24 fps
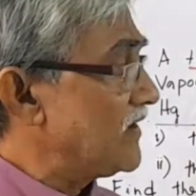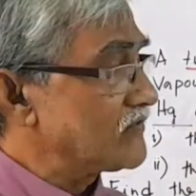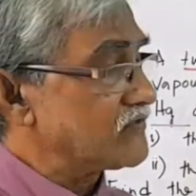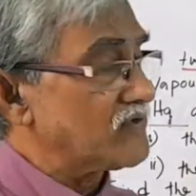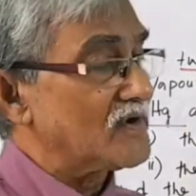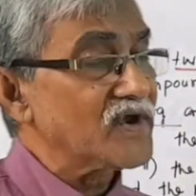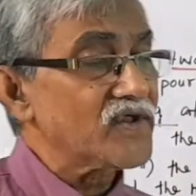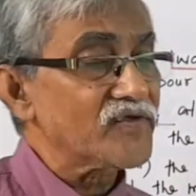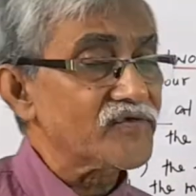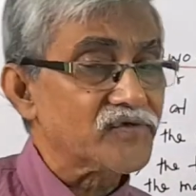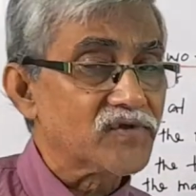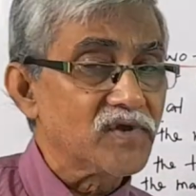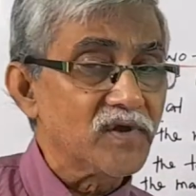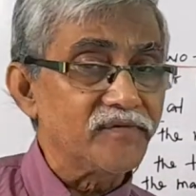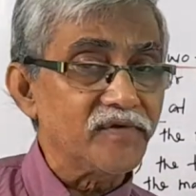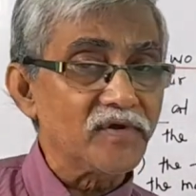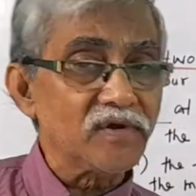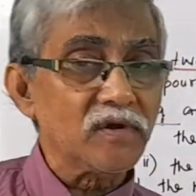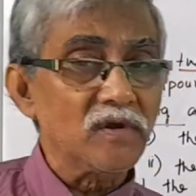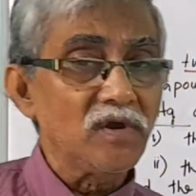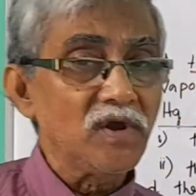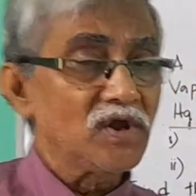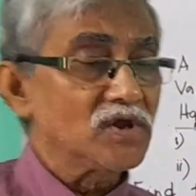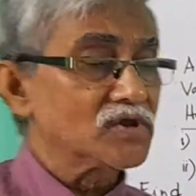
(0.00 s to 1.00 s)
What is given?
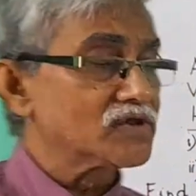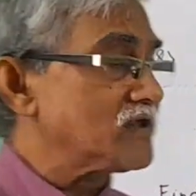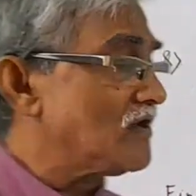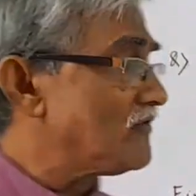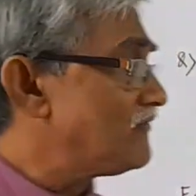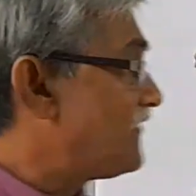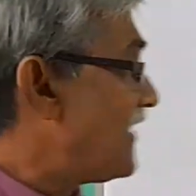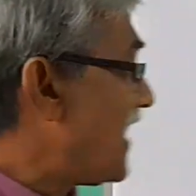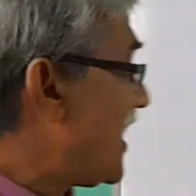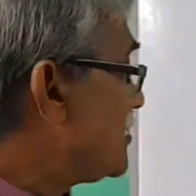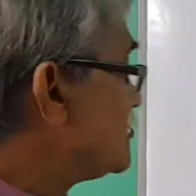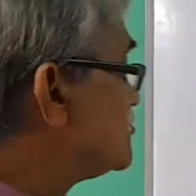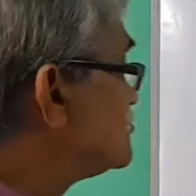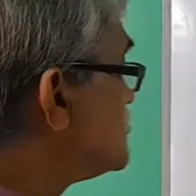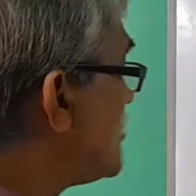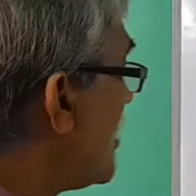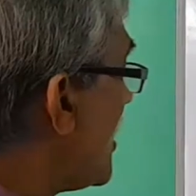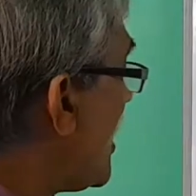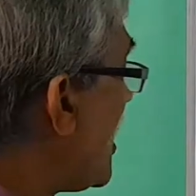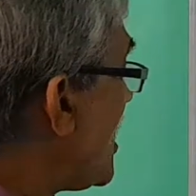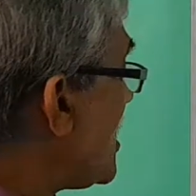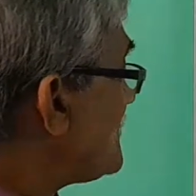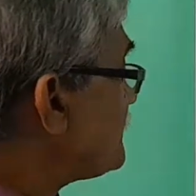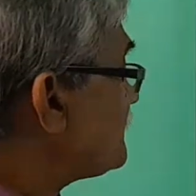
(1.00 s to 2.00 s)
The value
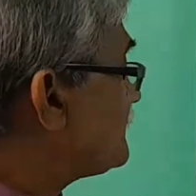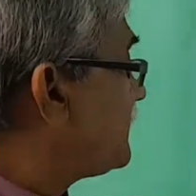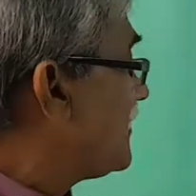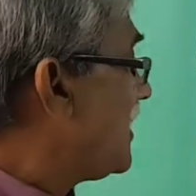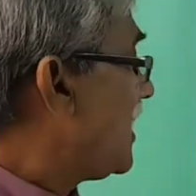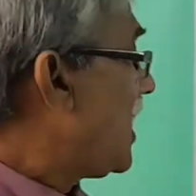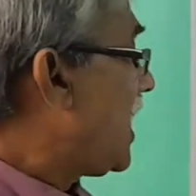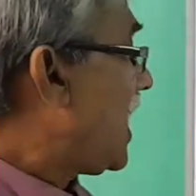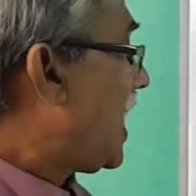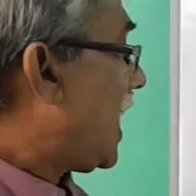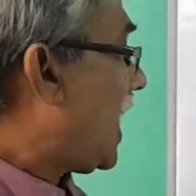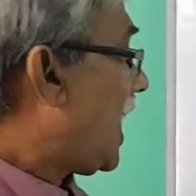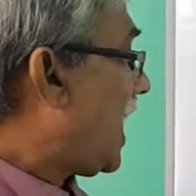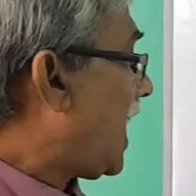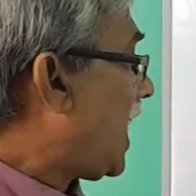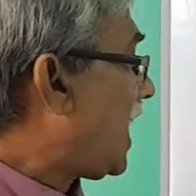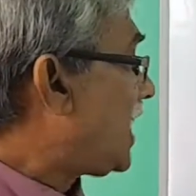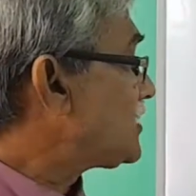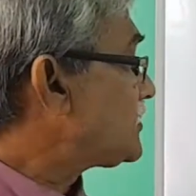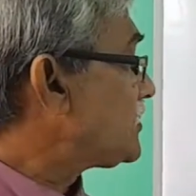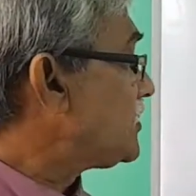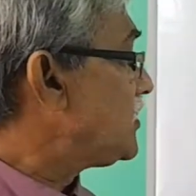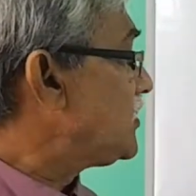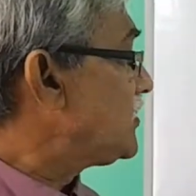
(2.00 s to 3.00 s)
of
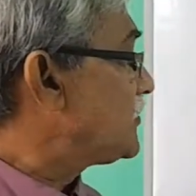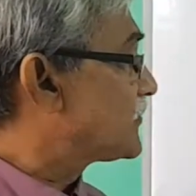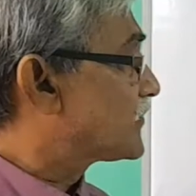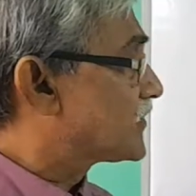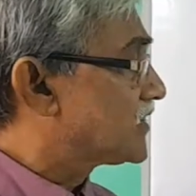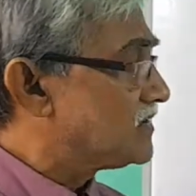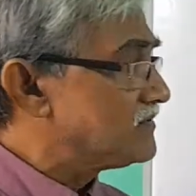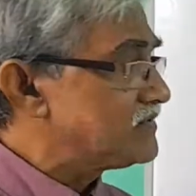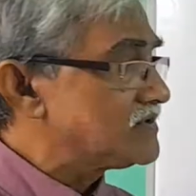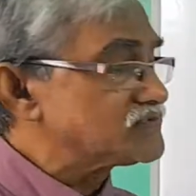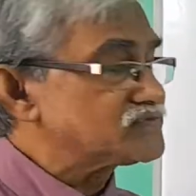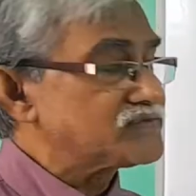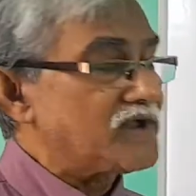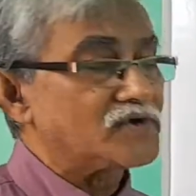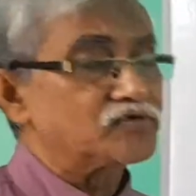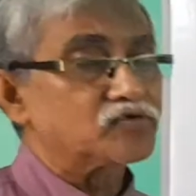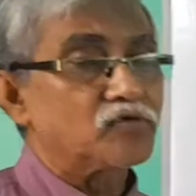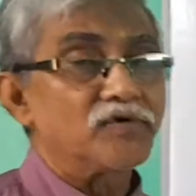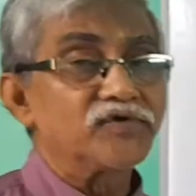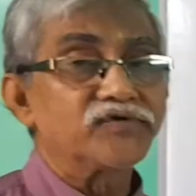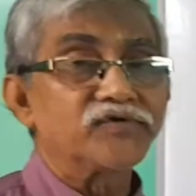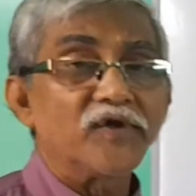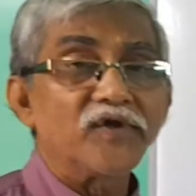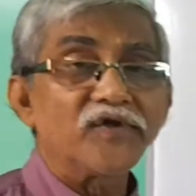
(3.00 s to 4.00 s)
R is given, that
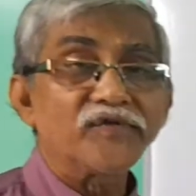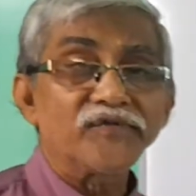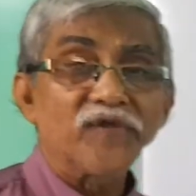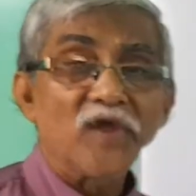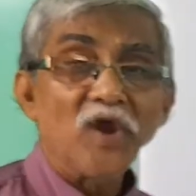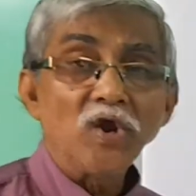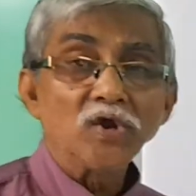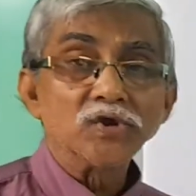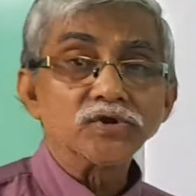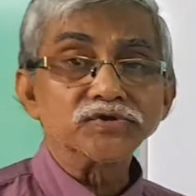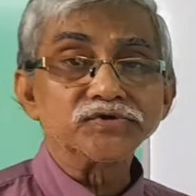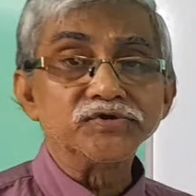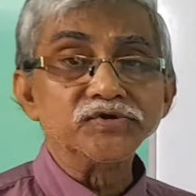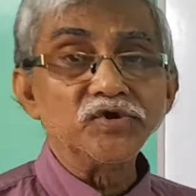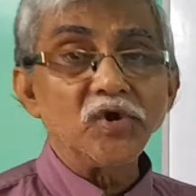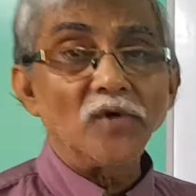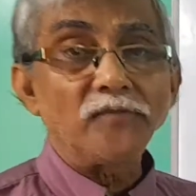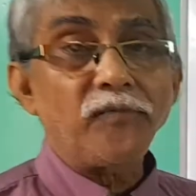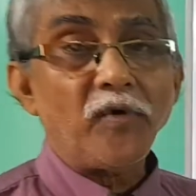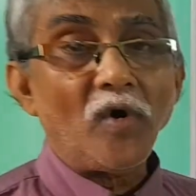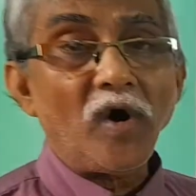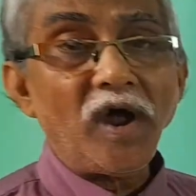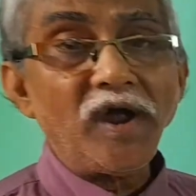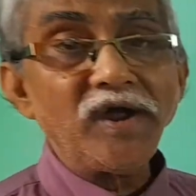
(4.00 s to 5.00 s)
which is
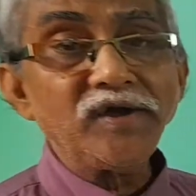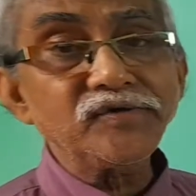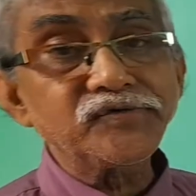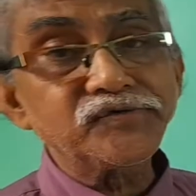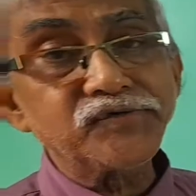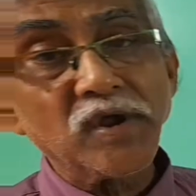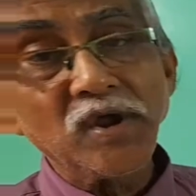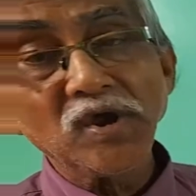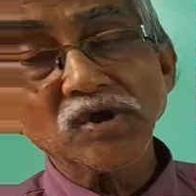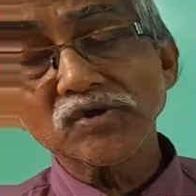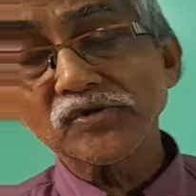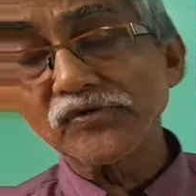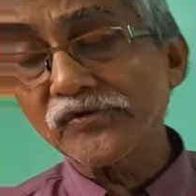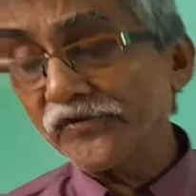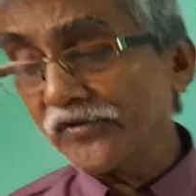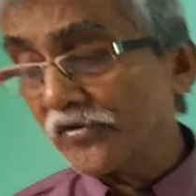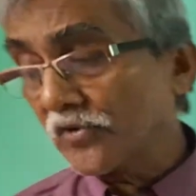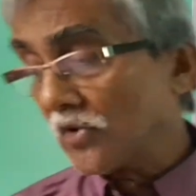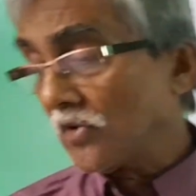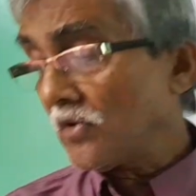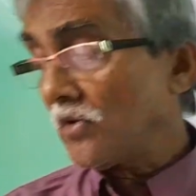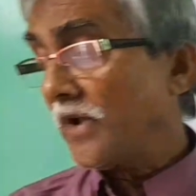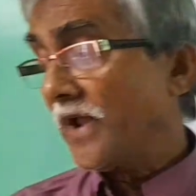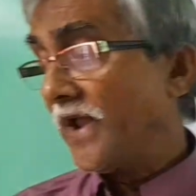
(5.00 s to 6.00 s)

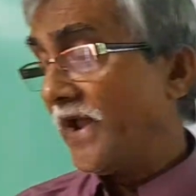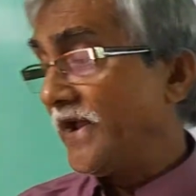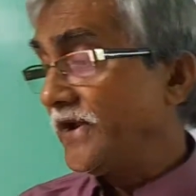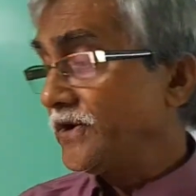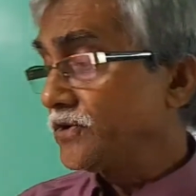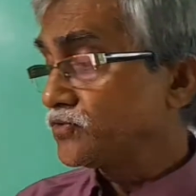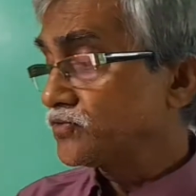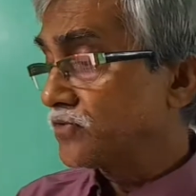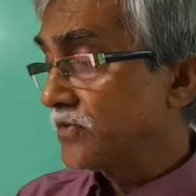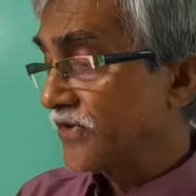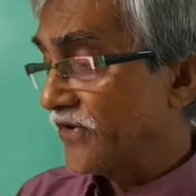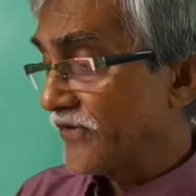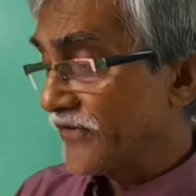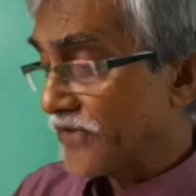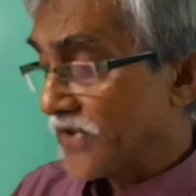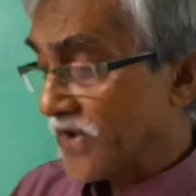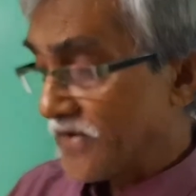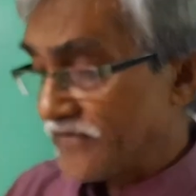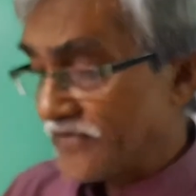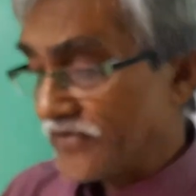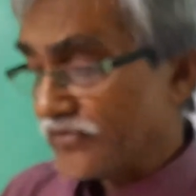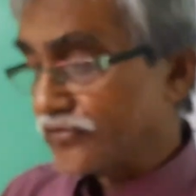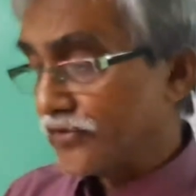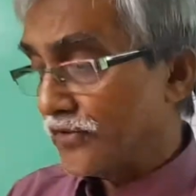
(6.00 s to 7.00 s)
0.082. It is
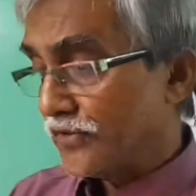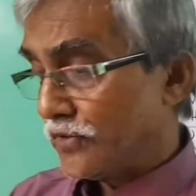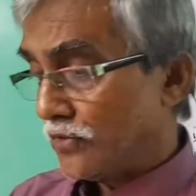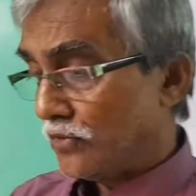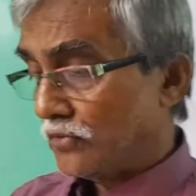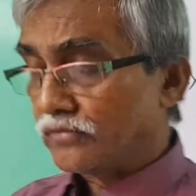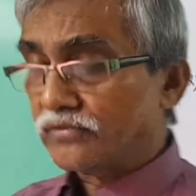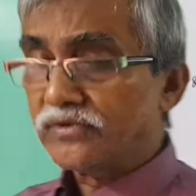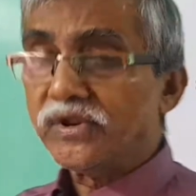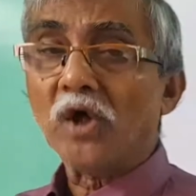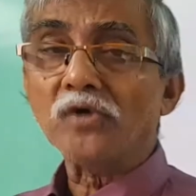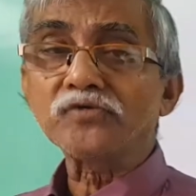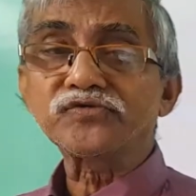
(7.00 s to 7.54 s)
given to you. Now